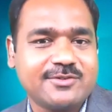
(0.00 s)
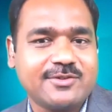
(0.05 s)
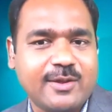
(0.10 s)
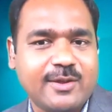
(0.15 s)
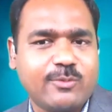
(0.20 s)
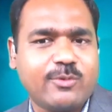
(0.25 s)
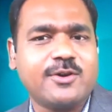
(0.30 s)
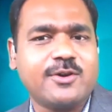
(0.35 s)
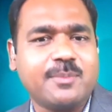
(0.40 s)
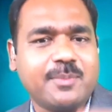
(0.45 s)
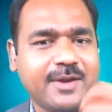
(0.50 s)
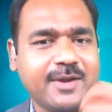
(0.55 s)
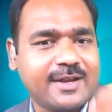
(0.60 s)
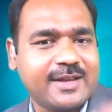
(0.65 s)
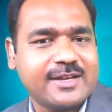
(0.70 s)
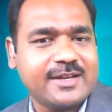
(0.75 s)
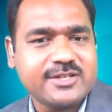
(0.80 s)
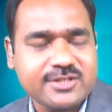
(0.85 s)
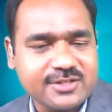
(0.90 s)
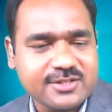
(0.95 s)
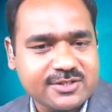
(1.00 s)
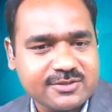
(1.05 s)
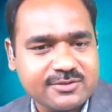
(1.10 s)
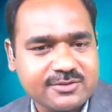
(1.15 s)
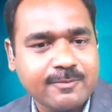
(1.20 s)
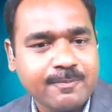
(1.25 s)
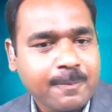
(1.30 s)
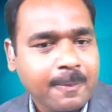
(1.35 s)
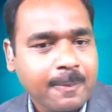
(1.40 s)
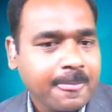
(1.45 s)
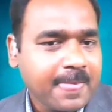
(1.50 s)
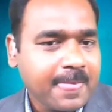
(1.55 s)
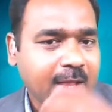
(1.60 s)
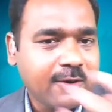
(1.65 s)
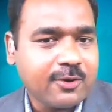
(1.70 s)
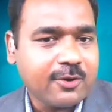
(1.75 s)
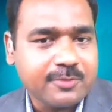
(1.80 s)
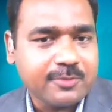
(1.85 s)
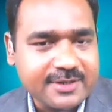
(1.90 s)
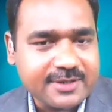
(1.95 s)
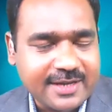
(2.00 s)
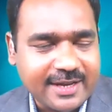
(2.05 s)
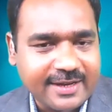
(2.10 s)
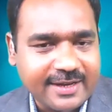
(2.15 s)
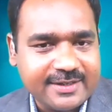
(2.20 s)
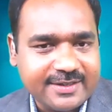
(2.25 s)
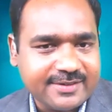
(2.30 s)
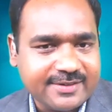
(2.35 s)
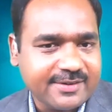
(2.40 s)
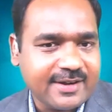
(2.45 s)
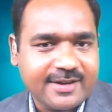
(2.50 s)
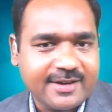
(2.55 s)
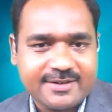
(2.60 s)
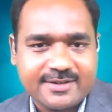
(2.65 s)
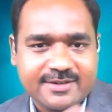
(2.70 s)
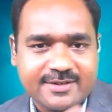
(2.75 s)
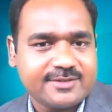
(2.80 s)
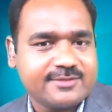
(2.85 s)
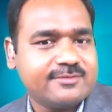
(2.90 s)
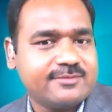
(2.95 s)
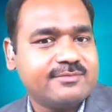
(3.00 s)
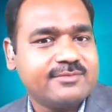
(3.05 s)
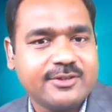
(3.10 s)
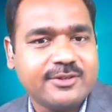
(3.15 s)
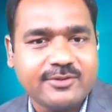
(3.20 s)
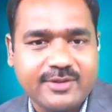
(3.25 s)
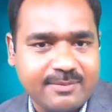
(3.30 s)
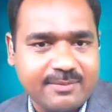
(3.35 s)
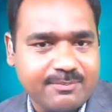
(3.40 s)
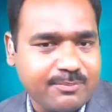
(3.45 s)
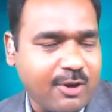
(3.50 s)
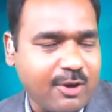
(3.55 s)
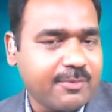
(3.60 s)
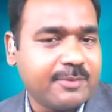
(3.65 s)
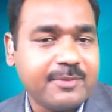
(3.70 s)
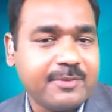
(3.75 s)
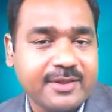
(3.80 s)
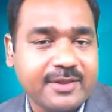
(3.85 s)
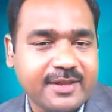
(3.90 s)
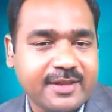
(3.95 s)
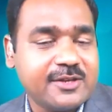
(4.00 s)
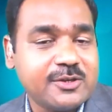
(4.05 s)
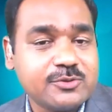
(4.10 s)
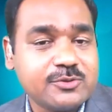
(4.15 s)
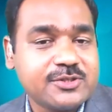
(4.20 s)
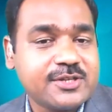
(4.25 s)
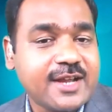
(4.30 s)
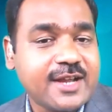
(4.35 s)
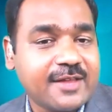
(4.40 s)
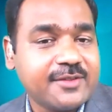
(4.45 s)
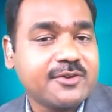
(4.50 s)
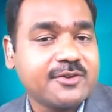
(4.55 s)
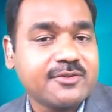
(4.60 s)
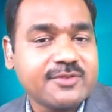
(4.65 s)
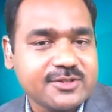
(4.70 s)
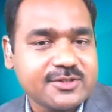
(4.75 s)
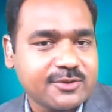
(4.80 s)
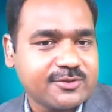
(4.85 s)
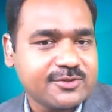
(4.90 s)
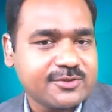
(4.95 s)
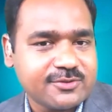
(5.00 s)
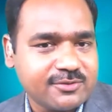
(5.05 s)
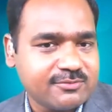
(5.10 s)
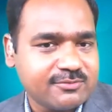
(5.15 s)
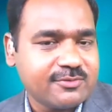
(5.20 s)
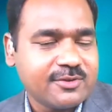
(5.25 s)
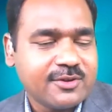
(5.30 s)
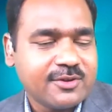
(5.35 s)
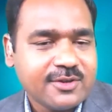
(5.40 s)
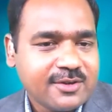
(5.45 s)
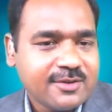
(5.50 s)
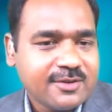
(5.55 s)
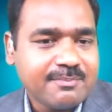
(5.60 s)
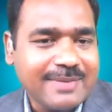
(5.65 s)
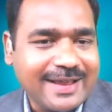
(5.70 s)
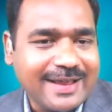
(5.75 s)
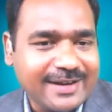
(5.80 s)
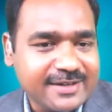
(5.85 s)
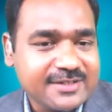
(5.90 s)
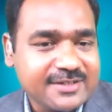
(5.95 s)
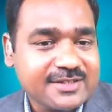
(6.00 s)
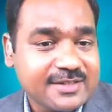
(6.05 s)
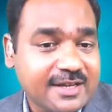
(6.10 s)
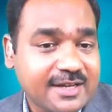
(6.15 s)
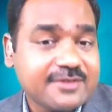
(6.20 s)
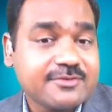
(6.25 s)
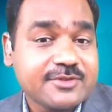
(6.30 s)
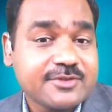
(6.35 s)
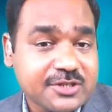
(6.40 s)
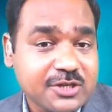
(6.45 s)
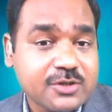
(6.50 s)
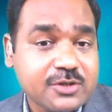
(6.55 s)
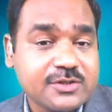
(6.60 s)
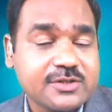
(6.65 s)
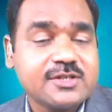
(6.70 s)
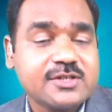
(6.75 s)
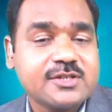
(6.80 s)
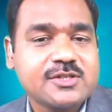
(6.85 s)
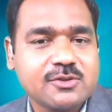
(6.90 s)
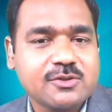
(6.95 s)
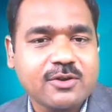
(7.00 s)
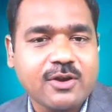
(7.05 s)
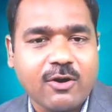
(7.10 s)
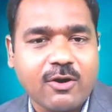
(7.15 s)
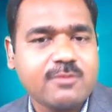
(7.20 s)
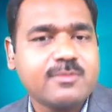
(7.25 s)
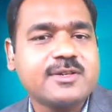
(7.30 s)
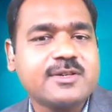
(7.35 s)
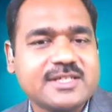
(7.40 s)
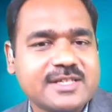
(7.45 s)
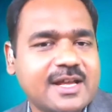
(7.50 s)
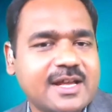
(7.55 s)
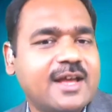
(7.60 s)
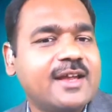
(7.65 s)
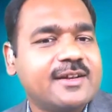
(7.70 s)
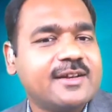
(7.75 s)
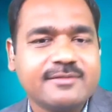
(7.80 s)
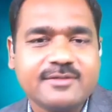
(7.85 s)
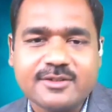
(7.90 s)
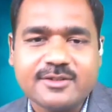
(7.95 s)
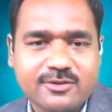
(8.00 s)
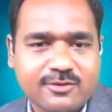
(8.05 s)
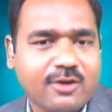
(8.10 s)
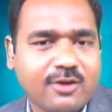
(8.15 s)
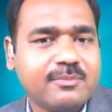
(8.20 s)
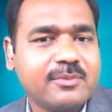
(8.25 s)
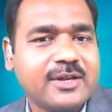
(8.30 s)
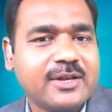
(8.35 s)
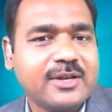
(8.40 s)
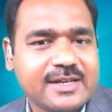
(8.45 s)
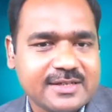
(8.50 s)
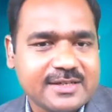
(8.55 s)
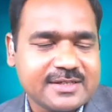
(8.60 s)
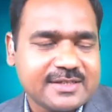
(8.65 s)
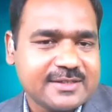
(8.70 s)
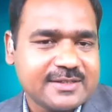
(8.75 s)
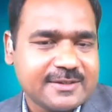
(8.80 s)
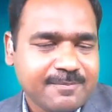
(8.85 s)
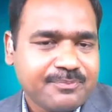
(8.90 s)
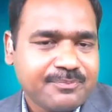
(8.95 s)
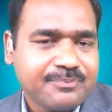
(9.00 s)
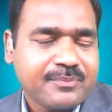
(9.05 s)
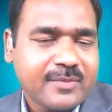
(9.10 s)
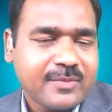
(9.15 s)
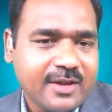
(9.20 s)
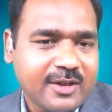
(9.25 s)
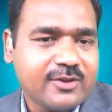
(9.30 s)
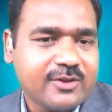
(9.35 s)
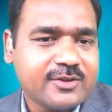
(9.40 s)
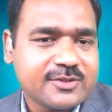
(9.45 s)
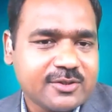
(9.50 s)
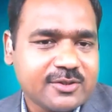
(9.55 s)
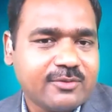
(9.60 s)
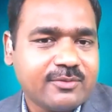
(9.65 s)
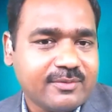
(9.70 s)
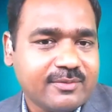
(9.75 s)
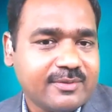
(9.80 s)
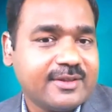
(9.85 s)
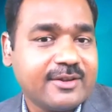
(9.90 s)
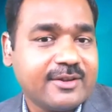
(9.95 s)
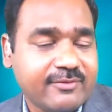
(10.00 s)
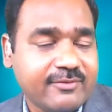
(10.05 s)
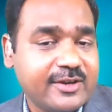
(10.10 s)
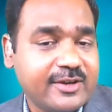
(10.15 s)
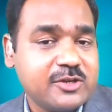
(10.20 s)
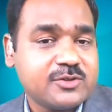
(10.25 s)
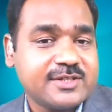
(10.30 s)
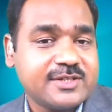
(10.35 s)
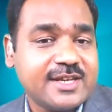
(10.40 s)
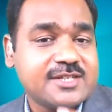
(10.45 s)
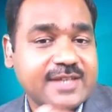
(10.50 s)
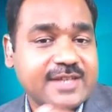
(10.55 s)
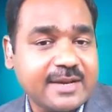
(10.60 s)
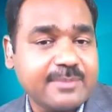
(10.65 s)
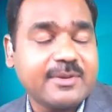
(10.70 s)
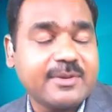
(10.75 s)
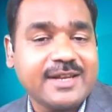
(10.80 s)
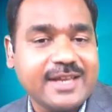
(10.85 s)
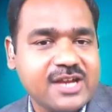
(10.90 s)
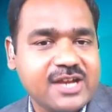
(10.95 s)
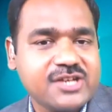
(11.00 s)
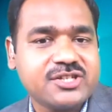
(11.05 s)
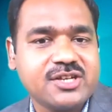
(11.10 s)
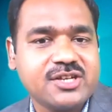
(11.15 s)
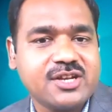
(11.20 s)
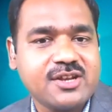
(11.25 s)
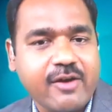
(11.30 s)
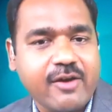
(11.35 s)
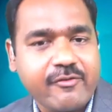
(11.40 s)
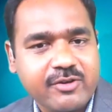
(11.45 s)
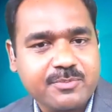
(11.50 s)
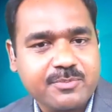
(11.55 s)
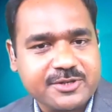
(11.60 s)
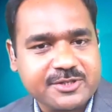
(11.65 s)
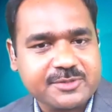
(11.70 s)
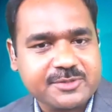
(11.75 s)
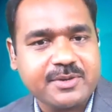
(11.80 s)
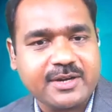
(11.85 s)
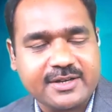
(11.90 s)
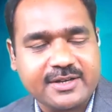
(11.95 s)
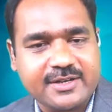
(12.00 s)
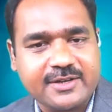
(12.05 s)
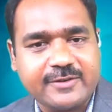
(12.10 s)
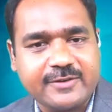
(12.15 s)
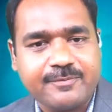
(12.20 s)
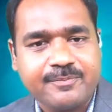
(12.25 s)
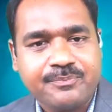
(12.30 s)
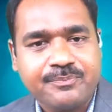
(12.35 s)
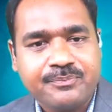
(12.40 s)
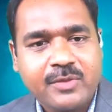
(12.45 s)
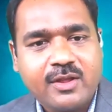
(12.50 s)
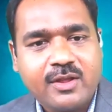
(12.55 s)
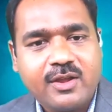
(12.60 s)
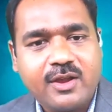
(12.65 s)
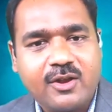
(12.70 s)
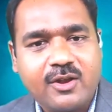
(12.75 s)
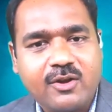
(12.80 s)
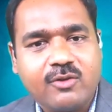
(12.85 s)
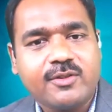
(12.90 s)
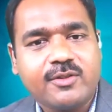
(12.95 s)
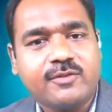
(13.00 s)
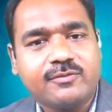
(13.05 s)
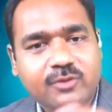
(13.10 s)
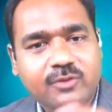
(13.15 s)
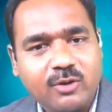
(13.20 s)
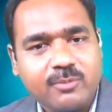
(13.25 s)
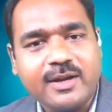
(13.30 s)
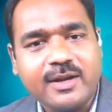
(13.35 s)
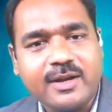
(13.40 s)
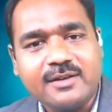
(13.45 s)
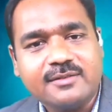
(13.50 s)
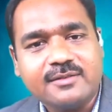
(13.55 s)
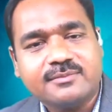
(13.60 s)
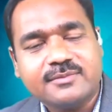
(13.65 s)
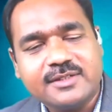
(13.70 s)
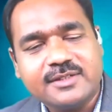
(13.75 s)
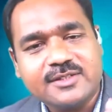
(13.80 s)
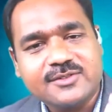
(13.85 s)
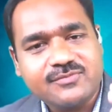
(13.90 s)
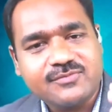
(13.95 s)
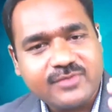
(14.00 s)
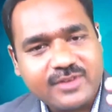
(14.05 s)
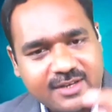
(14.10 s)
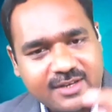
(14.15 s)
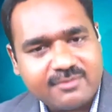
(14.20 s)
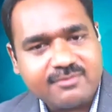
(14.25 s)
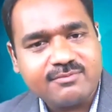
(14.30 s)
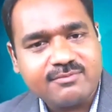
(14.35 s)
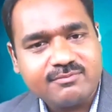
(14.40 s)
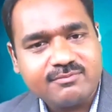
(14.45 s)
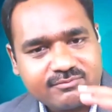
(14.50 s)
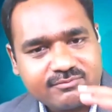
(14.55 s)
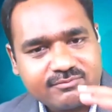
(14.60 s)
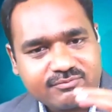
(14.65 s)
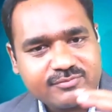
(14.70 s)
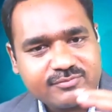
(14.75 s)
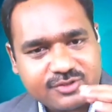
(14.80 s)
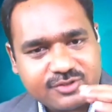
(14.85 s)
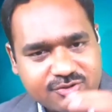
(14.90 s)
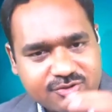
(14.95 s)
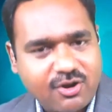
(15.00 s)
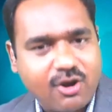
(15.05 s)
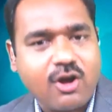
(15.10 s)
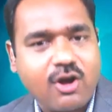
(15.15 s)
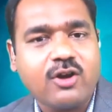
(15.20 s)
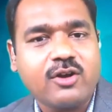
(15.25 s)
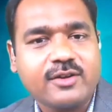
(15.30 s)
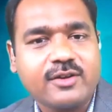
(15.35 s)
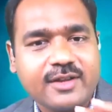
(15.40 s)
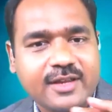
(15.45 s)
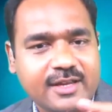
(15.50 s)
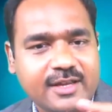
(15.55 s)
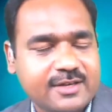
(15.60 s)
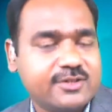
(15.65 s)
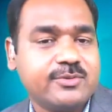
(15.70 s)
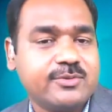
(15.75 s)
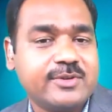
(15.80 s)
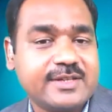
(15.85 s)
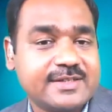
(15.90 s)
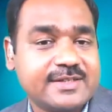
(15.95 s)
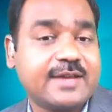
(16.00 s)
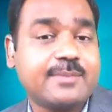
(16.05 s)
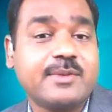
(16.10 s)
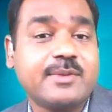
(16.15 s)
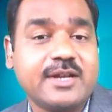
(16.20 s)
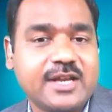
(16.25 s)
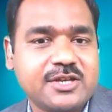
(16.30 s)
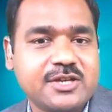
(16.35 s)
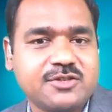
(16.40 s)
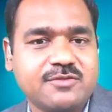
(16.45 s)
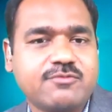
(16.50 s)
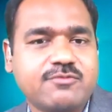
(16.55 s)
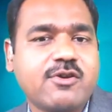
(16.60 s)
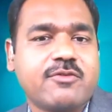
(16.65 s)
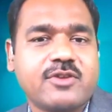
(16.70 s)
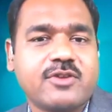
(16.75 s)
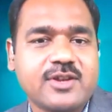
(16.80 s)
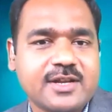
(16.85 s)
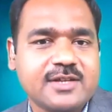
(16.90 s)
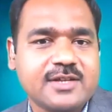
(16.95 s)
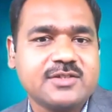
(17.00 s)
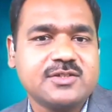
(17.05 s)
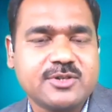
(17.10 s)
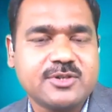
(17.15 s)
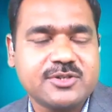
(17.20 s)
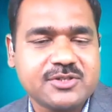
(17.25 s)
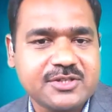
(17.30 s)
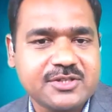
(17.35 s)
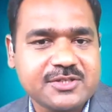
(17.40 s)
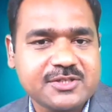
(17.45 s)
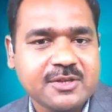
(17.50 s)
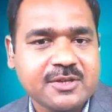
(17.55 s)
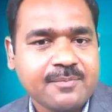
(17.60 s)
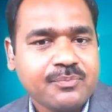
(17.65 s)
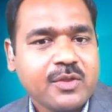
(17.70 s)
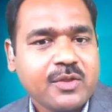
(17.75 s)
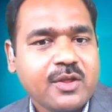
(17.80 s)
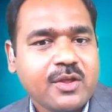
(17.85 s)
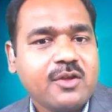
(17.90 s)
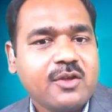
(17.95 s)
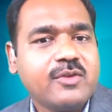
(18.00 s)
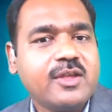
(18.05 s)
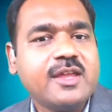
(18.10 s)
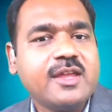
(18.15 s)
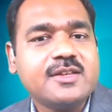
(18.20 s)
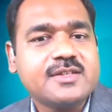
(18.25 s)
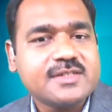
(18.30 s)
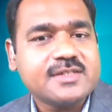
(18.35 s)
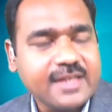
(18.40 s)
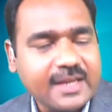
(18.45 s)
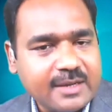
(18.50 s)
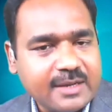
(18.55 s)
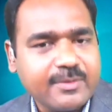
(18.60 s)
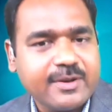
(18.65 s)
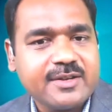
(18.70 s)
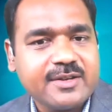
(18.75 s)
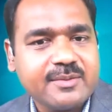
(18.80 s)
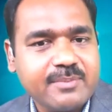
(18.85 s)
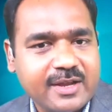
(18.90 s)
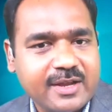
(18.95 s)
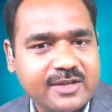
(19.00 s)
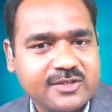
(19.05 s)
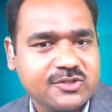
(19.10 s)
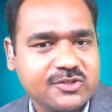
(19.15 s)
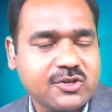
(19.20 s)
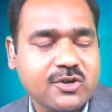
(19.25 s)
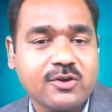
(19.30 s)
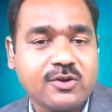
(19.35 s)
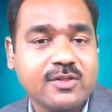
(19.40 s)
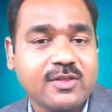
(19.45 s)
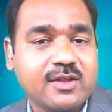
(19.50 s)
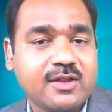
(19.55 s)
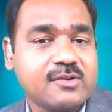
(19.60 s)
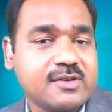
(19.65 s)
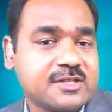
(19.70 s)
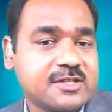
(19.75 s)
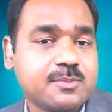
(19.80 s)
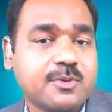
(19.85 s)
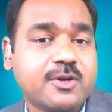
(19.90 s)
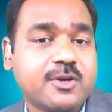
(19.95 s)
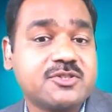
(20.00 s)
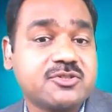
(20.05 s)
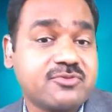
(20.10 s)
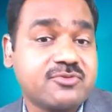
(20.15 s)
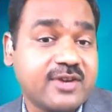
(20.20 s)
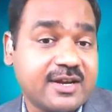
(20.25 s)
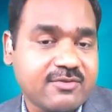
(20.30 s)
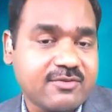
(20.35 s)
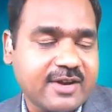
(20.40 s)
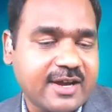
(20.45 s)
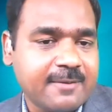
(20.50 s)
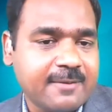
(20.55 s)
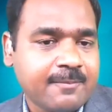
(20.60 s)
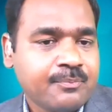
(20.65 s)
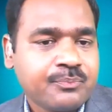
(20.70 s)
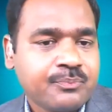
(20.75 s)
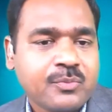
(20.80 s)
They want to pay attention to COVID-19 related to, they're using other resource to balance that resource. So government side, normally it is, so that when you say segmentation in our perspective, the Flobile is very strong in doing segmentation for our customers is we segment based on the response rate, right?